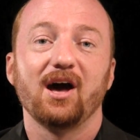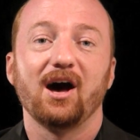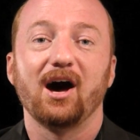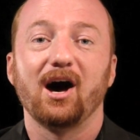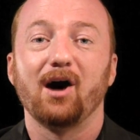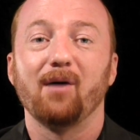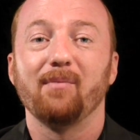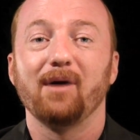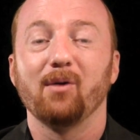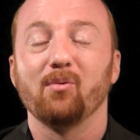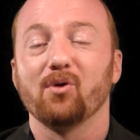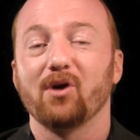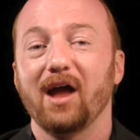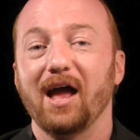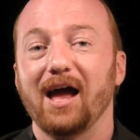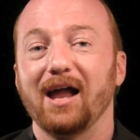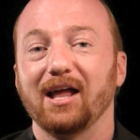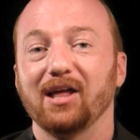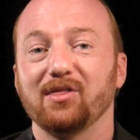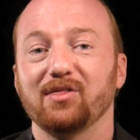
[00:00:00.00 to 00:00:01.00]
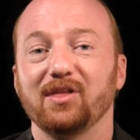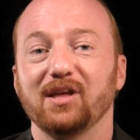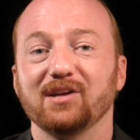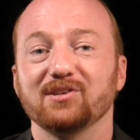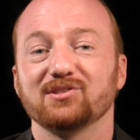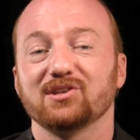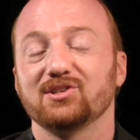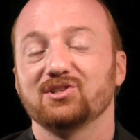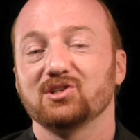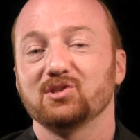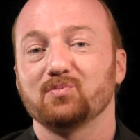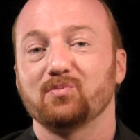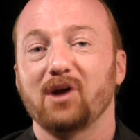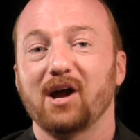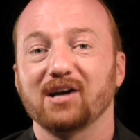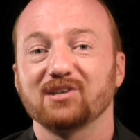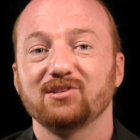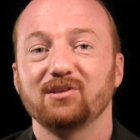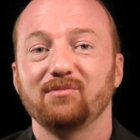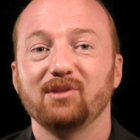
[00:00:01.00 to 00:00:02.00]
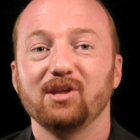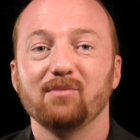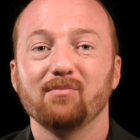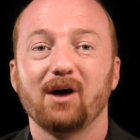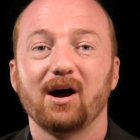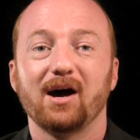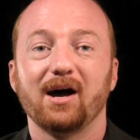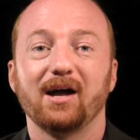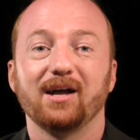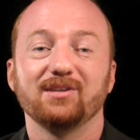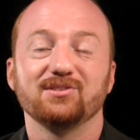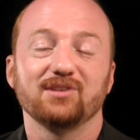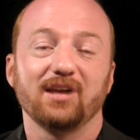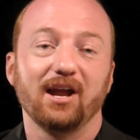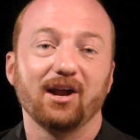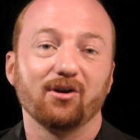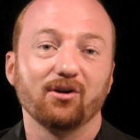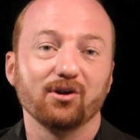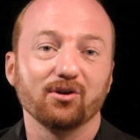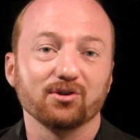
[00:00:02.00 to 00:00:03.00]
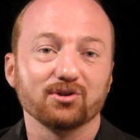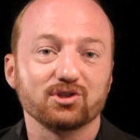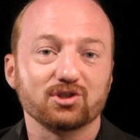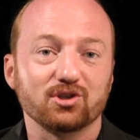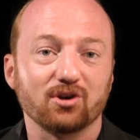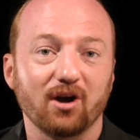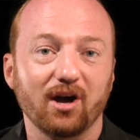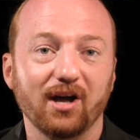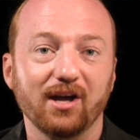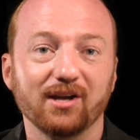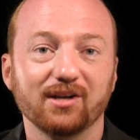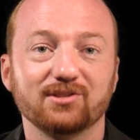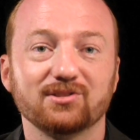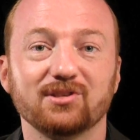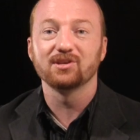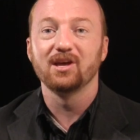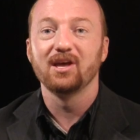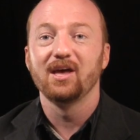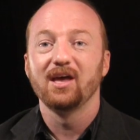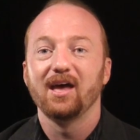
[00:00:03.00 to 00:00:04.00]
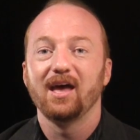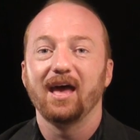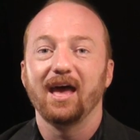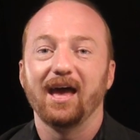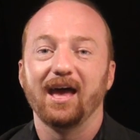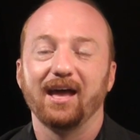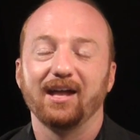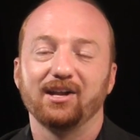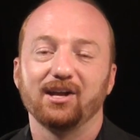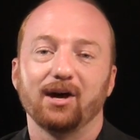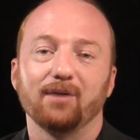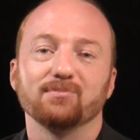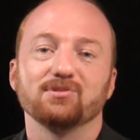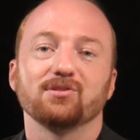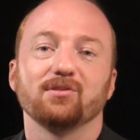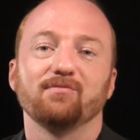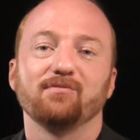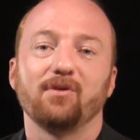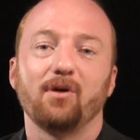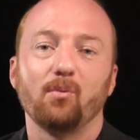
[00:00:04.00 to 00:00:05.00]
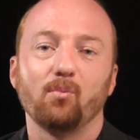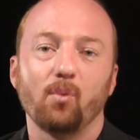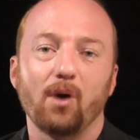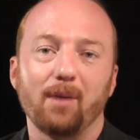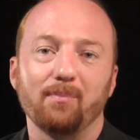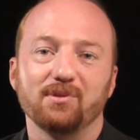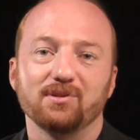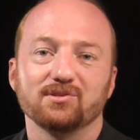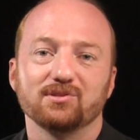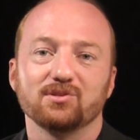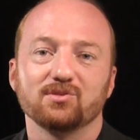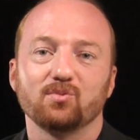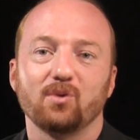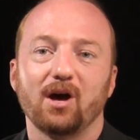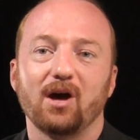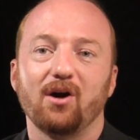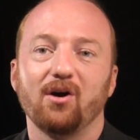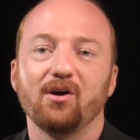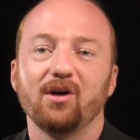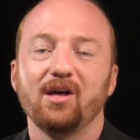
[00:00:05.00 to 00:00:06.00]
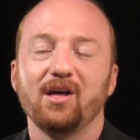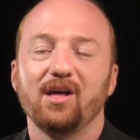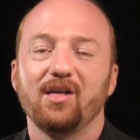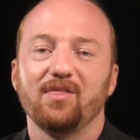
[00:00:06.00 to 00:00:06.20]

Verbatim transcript: um, and we're adding things such as proximity mines, aerial strikes, and um, some fun weapons as well.